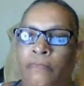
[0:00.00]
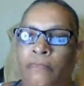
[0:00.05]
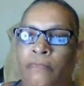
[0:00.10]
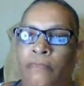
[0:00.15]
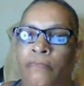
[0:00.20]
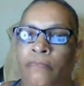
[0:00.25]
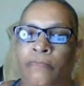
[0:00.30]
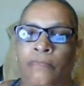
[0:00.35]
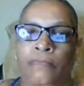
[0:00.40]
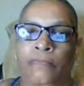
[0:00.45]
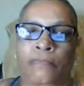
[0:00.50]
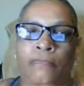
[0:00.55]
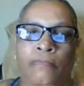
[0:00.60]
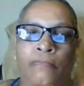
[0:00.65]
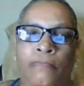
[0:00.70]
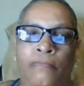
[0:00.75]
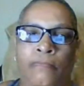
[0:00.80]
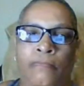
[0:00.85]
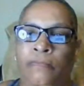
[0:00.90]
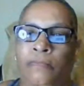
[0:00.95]
Oh, oh, you
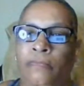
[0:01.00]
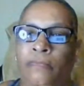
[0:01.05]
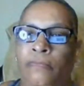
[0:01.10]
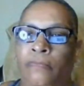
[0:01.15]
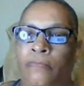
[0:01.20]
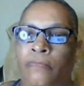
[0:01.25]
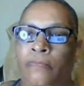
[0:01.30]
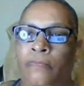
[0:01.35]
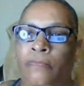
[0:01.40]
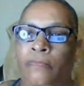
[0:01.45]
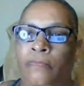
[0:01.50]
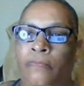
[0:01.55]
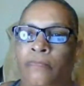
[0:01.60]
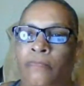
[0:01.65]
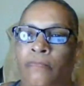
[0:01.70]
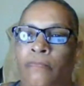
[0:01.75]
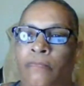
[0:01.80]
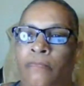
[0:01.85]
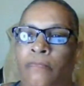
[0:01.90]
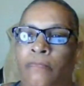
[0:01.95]
can. You can.
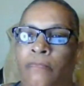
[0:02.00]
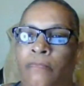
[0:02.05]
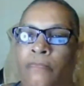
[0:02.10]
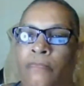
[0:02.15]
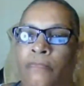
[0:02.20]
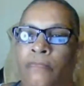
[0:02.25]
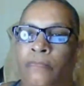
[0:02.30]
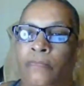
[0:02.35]
Okay.